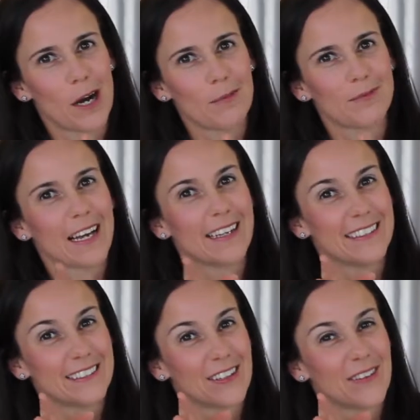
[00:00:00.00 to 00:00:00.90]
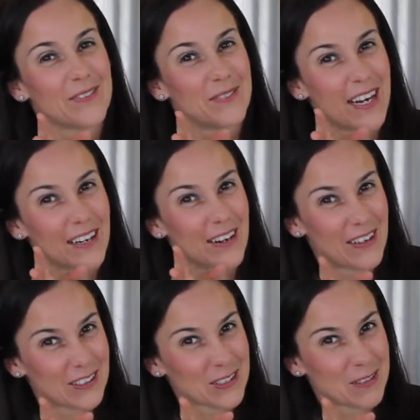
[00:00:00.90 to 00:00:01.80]
Pop. That is my
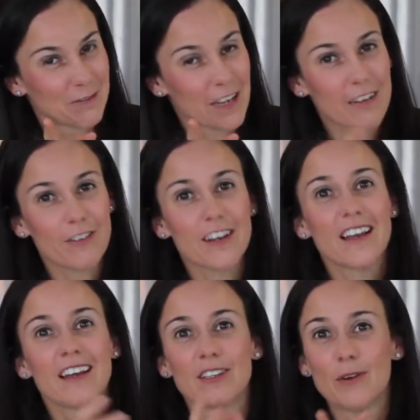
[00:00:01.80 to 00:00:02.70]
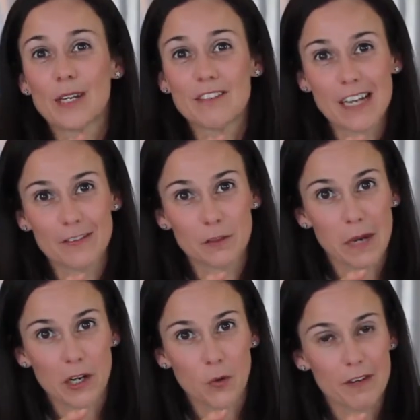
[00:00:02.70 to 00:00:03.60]
ultimate favorite. You don't even have to
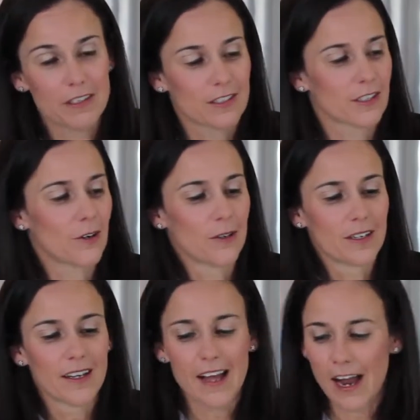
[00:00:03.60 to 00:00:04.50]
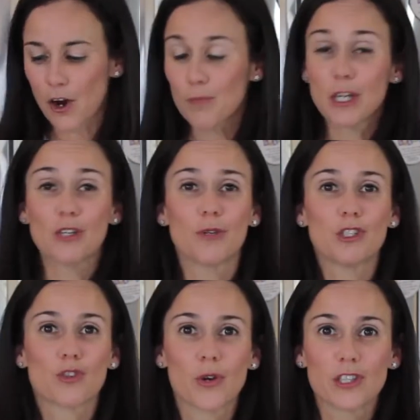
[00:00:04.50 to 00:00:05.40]
microwave it. So I hope that you
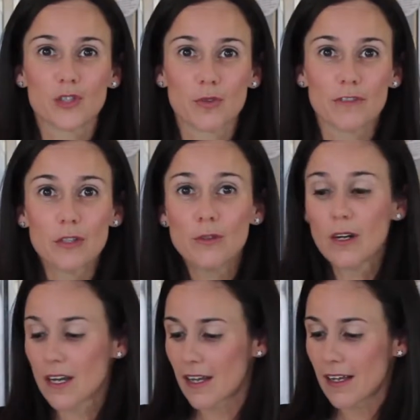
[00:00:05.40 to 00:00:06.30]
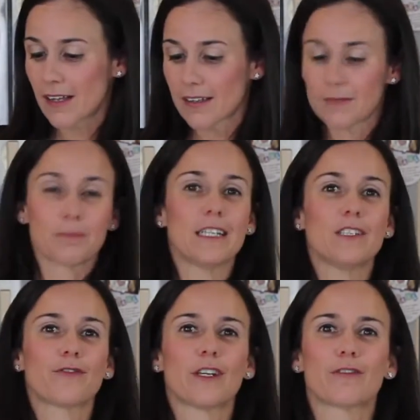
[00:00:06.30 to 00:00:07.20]
enjoyed this review.
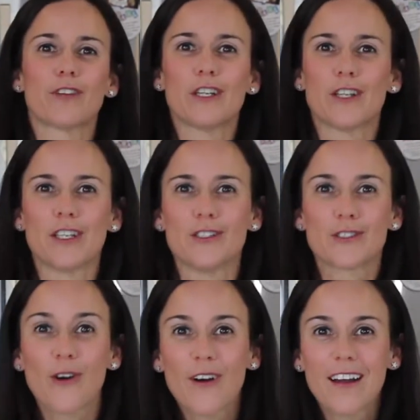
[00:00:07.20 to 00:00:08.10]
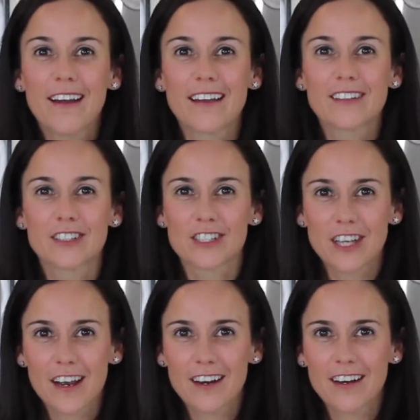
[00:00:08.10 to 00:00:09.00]
Please feel free to enjoy, to
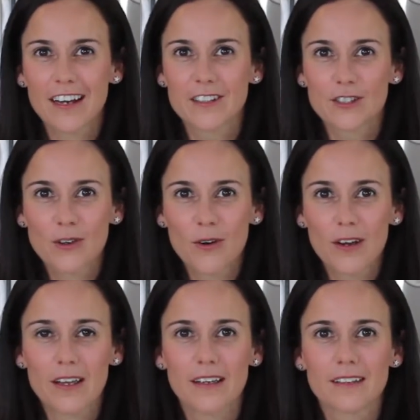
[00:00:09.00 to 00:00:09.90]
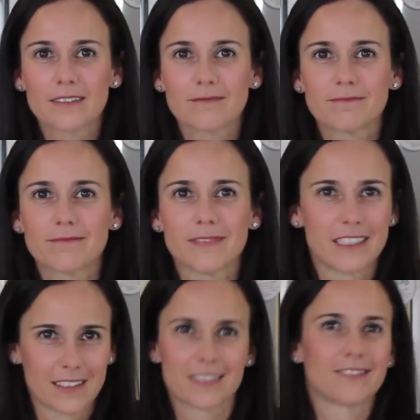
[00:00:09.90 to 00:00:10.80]
share, and enjoy.
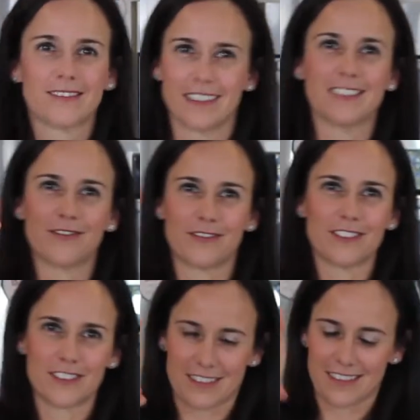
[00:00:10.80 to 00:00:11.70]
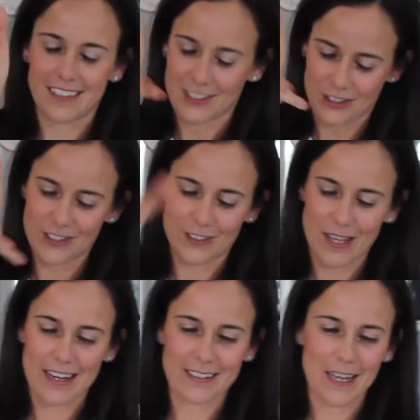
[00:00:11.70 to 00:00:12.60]
Let's, let's, let's just
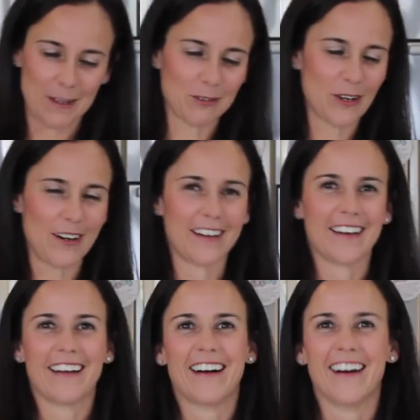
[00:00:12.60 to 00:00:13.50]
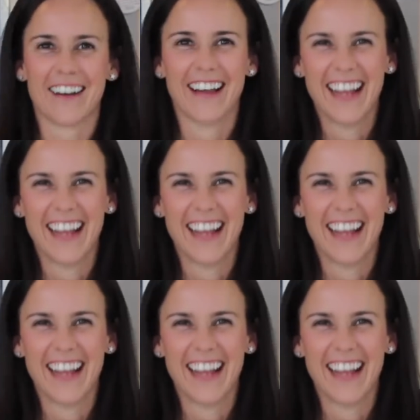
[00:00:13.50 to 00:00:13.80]
edit that. I'm sorry. Okay.